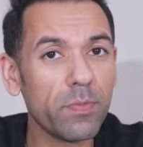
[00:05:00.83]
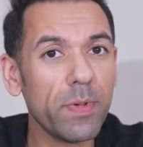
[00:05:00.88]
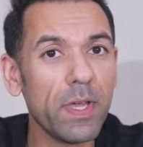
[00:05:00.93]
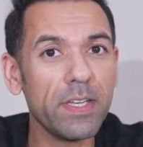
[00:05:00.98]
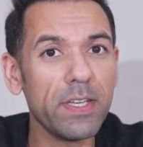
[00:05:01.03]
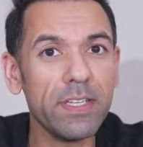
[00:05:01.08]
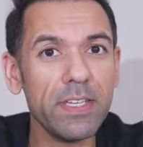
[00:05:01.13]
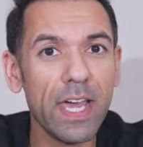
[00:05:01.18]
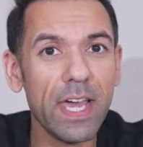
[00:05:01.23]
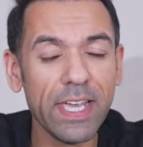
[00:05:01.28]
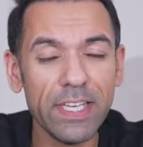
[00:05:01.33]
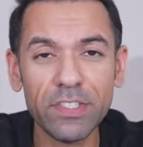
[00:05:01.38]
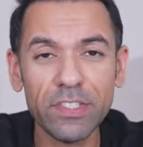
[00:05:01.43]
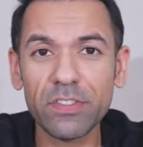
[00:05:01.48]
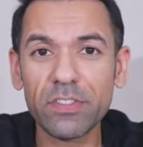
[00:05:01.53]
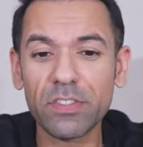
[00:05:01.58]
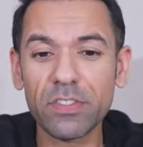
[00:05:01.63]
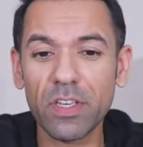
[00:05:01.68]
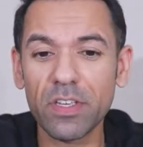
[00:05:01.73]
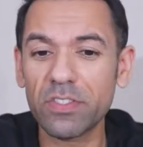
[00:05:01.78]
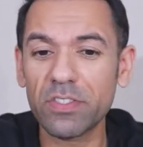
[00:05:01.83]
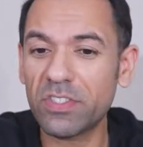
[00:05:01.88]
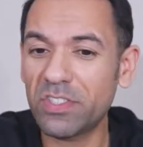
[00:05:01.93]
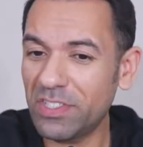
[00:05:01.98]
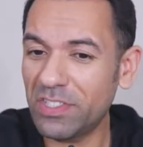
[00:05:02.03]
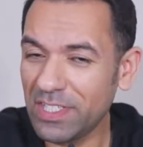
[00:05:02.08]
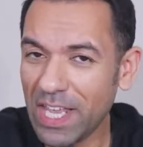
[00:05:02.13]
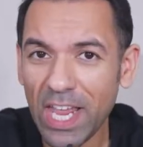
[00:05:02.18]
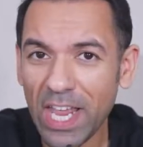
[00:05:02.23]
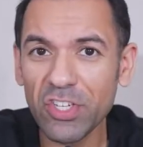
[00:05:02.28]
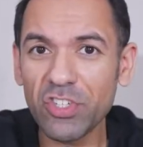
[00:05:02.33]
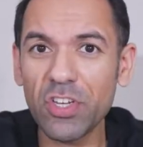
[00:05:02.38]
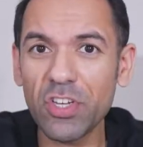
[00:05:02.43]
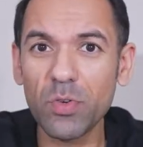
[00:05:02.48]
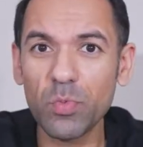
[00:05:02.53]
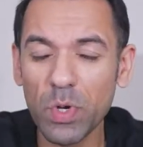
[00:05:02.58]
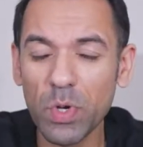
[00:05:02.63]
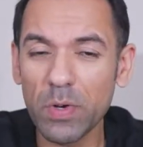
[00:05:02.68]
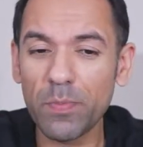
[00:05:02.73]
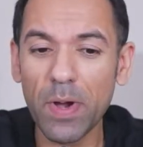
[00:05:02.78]
be a nice
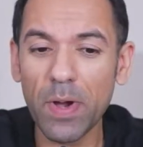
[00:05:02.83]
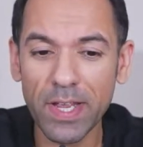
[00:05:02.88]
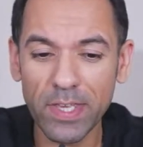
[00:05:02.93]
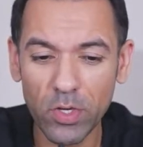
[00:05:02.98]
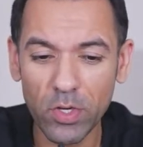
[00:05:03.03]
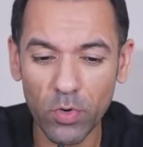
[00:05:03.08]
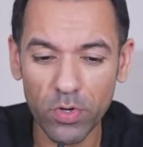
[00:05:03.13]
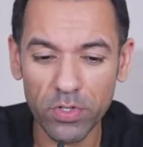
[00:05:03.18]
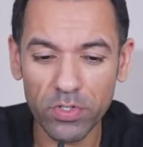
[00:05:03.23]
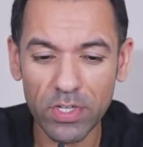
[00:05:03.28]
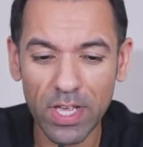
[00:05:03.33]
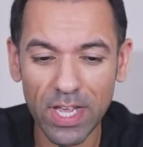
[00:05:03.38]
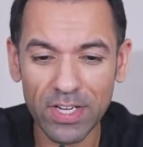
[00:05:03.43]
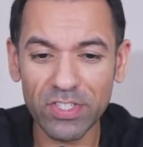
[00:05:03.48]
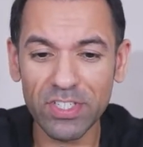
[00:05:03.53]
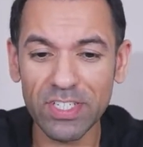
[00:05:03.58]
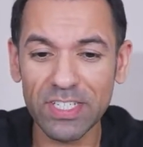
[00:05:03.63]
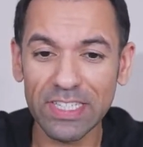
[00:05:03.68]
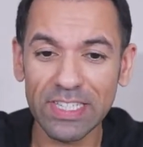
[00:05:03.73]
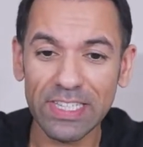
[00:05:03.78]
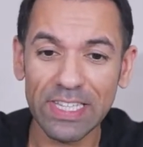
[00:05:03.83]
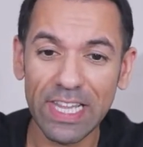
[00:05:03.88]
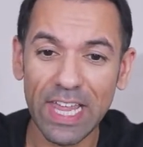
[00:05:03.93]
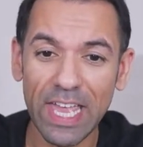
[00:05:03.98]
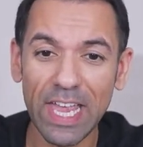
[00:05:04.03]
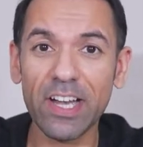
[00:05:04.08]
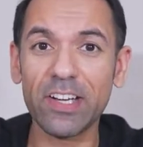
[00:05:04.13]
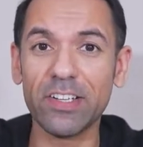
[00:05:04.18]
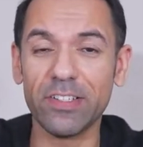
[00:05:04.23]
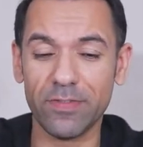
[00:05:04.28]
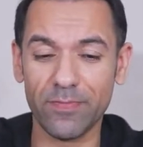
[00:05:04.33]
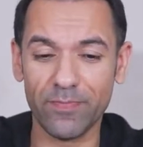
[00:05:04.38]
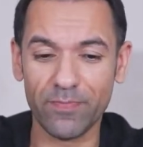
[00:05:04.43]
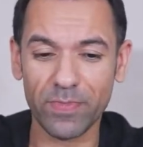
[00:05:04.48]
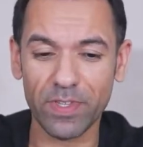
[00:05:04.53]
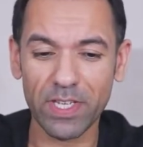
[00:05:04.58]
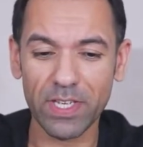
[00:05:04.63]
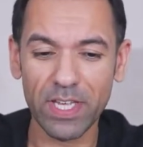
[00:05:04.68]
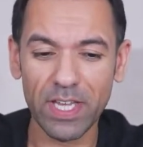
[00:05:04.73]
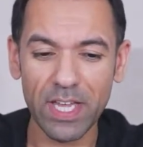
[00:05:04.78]
session whereby you're going to actually learn
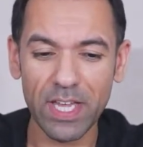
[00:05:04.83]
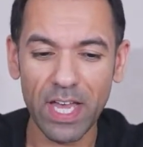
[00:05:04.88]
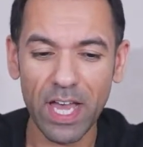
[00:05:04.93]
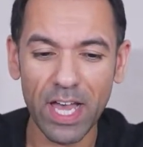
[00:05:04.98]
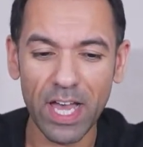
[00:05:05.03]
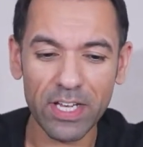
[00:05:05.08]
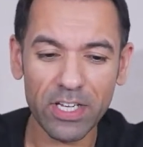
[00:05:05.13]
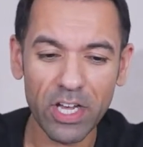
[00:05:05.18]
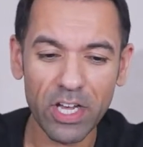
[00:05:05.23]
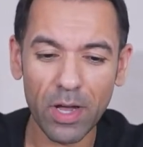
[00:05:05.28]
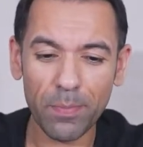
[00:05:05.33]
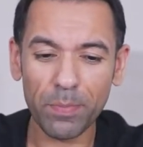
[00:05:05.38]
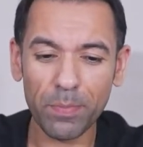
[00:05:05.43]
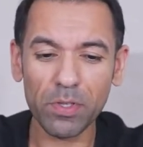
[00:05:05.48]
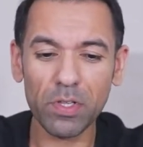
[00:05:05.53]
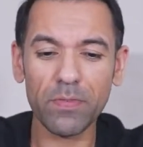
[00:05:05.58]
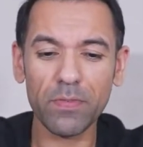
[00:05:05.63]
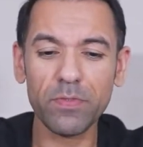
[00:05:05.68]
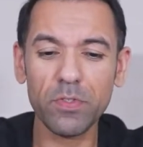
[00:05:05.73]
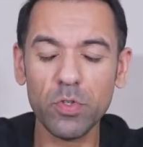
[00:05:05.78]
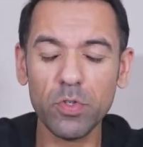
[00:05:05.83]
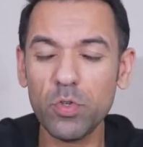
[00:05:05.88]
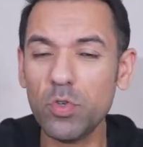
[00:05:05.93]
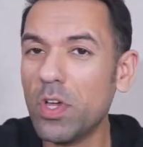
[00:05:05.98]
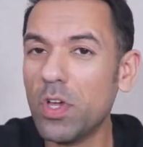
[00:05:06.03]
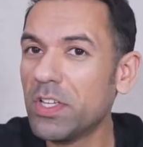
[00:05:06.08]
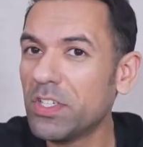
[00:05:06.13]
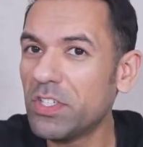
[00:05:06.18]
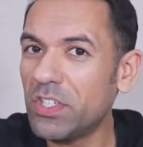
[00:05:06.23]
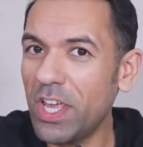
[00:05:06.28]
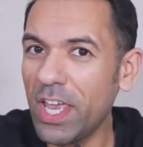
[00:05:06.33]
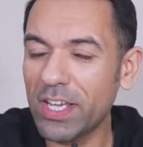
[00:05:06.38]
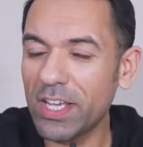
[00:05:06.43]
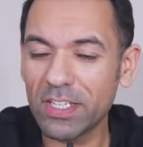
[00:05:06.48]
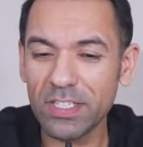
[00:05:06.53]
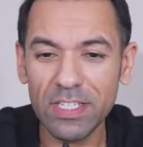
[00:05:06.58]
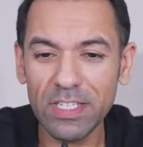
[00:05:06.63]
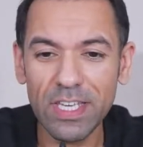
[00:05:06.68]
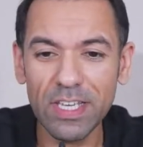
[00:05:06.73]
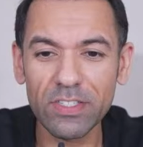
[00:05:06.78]
a couple of new
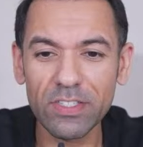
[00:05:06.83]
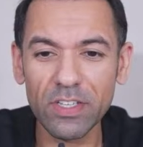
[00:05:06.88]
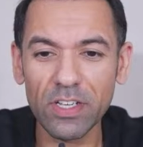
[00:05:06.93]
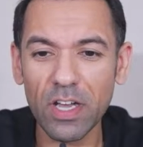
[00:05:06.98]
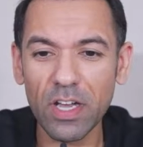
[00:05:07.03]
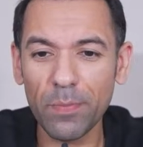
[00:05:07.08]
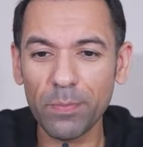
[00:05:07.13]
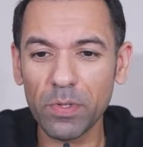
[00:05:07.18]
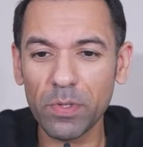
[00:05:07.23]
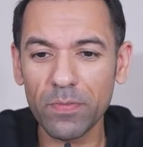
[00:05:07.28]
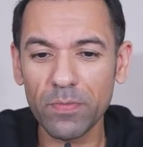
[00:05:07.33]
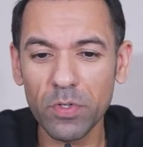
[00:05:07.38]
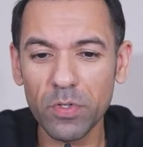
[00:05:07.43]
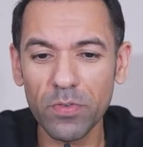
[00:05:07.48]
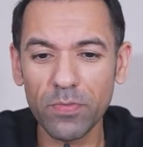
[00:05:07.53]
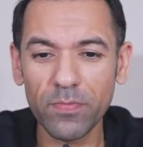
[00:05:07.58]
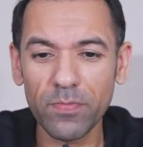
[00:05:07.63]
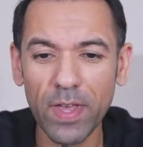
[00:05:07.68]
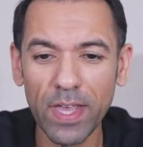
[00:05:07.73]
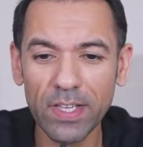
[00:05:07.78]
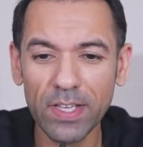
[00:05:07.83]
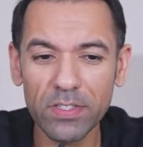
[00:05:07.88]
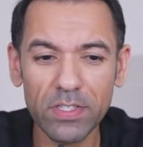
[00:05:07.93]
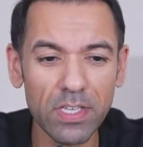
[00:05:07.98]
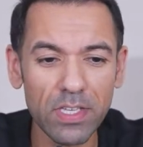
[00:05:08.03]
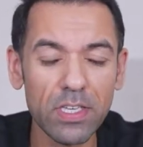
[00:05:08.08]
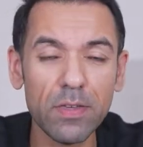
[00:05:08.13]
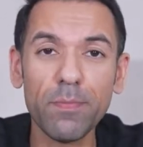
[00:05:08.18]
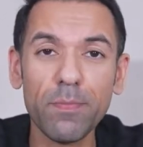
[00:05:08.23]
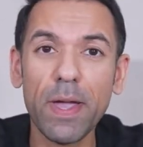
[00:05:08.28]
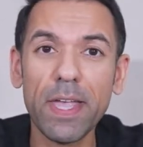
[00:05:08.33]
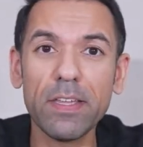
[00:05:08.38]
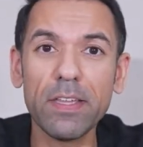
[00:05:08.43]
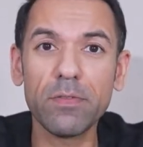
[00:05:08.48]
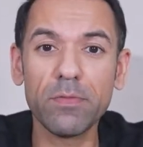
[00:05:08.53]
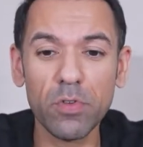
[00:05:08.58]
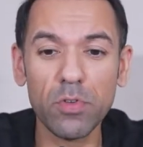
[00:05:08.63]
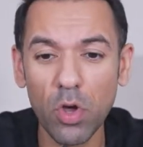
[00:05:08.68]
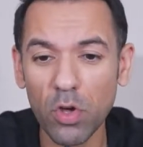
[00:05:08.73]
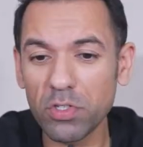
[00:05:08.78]
techniques, a couple of new things that you might
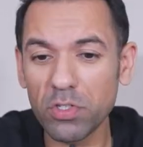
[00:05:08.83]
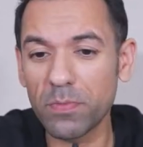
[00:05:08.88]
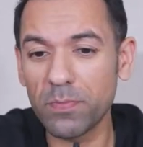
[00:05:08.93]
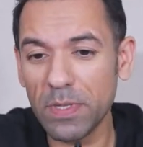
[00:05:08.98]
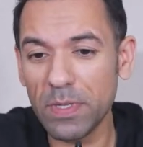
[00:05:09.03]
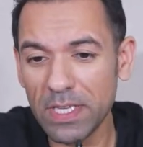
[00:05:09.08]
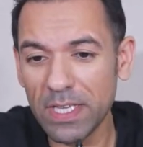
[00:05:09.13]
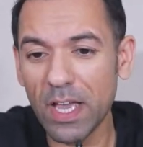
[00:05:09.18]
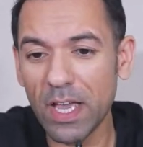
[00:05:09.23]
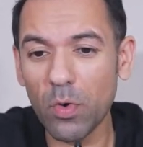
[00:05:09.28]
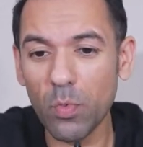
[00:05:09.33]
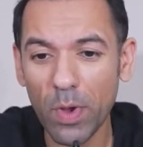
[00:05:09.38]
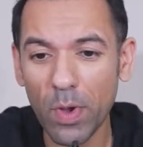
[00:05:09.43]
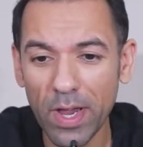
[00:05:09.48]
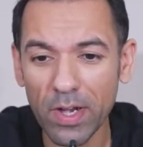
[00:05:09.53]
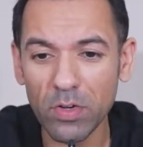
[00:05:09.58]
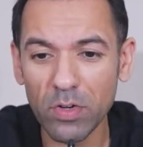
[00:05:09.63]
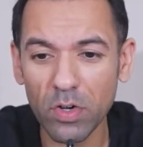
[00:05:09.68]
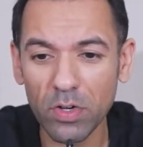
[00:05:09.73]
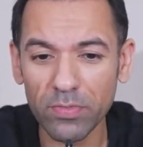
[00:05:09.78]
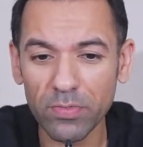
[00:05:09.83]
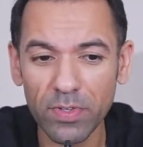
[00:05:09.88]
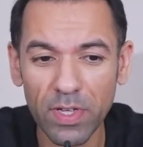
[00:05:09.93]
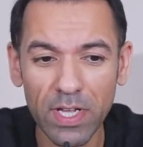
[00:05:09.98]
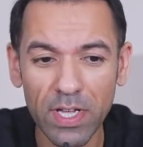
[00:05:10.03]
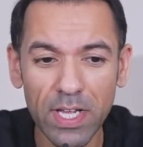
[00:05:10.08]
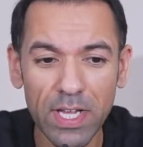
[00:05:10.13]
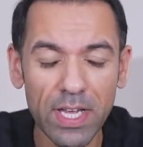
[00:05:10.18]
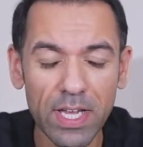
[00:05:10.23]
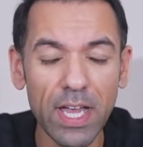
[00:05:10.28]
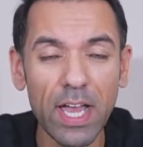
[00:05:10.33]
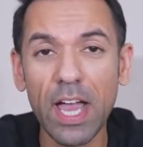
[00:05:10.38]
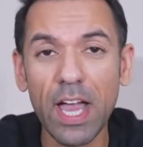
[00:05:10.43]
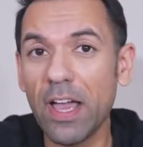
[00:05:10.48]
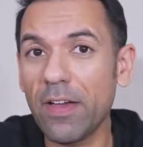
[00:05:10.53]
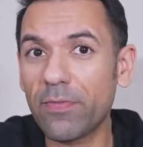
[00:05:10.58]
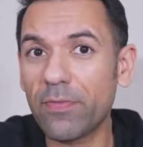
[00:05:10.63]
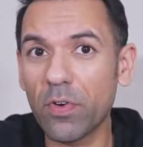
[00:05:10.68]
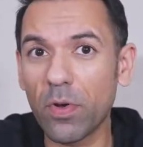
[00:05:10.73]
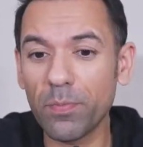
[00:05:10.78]
not be aware of
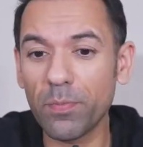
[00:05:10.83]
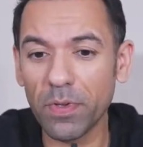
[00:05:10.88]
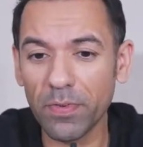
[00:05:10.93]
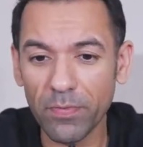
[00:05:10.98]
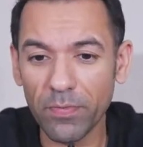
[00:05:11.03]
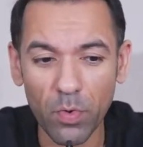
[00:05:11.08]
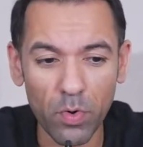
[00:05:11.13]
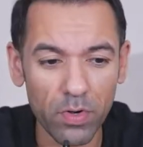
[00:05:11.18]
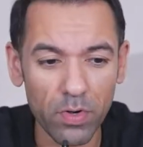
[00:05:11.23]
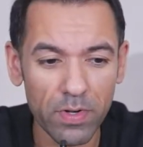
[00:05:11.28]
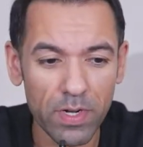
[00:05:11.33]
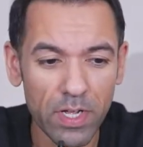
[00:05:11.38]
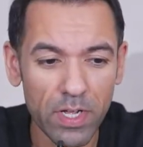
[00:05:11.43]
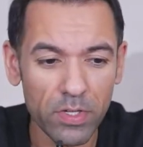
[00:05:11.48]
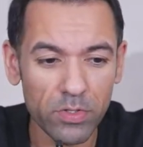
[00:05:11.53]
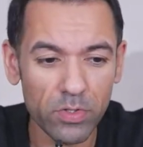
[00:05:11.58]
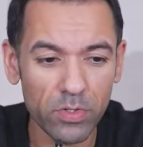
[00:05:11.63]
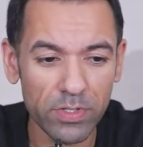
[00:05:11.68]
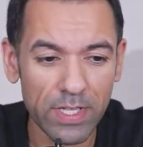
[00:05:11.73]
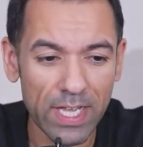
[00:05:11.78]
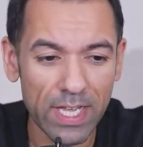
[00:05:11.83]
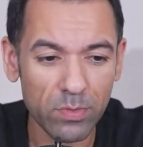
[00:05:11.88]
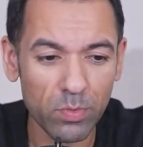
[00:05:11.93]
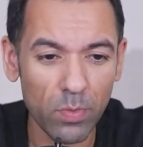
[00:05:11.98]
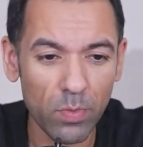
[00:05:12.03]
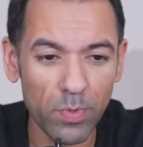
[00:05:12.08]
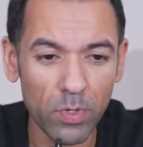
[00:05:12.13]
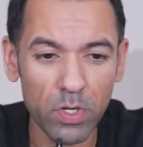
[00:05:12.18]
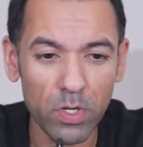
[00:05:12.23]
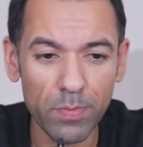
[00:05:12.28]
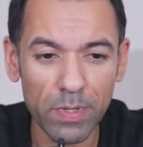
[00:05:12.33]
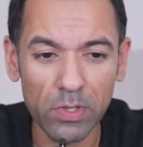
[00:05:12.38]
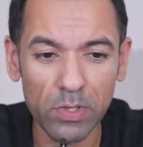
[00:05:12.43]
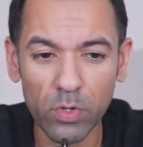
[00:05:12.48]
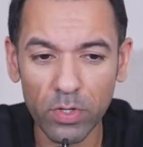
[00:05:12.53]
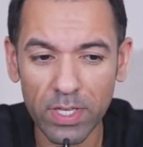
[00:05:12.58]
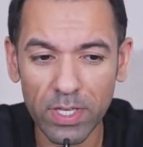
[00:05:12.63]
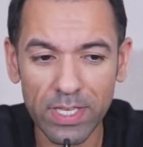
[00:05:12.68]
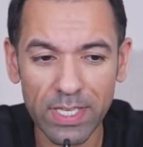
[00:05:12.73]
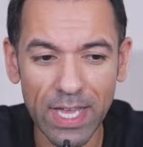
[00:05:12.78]
from before. So that's what we're going to be
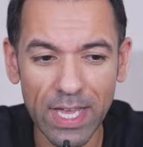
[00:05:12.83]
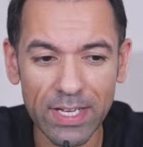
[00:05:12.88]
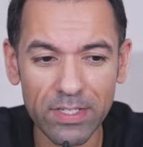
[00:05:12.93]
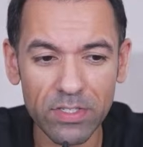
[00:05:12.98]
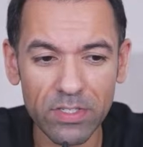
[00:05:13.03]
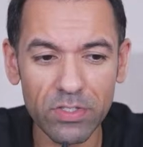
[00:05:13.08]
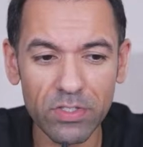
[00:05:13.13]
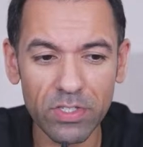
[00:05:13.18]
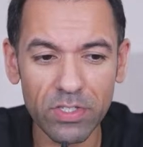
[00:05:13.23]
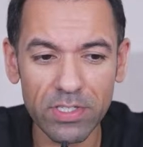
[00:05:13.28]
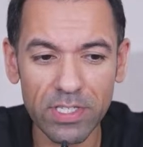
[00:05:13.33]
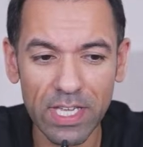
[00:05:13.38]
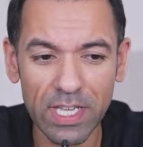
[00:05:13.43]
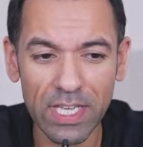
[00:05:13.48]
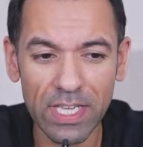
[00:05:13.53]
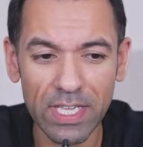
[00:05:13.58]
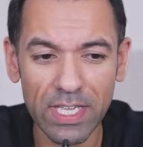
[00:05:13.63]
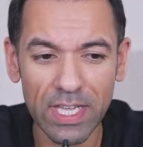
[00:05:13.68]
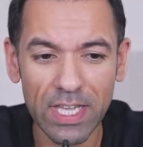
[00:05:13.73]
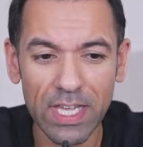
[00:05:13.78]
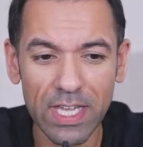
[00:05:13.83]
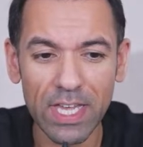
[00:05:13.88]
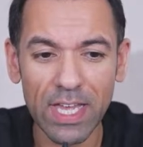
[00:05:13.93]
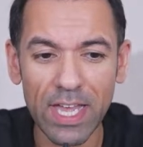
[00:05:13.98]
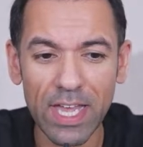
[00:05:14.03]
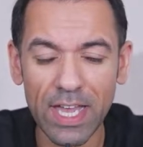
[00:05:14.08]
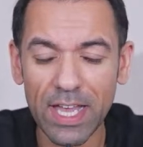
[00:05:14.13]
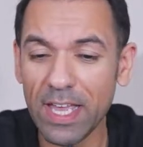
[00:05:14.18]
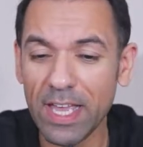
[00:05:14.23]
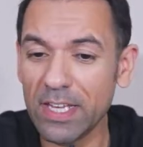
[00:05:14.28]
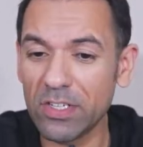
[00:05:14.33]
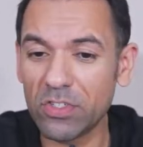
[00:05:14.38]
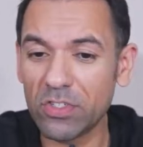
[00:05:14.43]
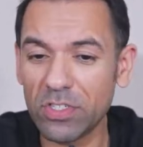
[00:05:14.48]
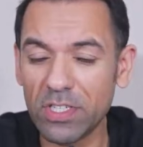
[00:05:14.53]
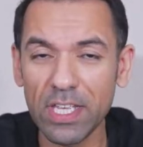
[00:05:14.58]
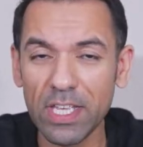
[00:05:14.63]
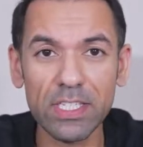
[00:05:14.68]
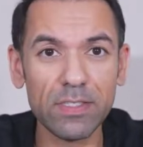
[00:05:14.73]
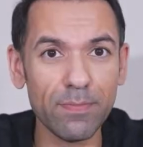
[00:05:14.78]
looking at today in
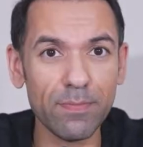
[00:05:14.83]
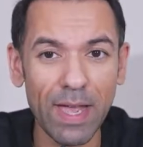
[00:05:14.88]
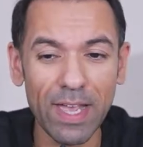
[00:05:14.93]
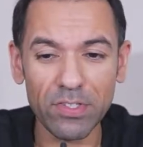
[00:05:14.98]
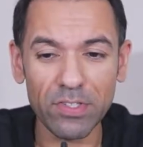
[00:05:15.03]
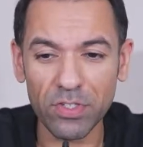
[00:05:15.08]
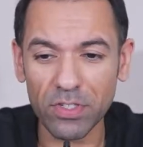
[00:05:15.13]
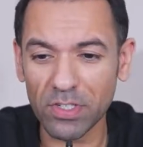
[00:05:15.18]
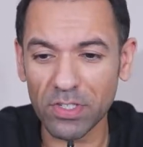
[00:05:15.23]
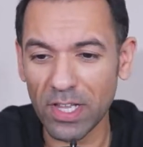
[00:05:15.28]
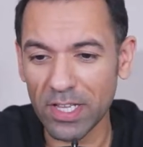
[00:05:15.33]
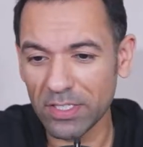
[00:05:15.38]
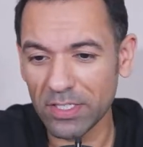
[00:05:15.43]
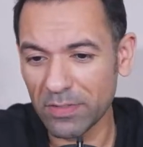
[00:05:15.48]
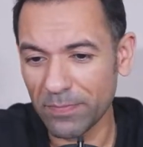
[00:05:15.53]
today's masterclass.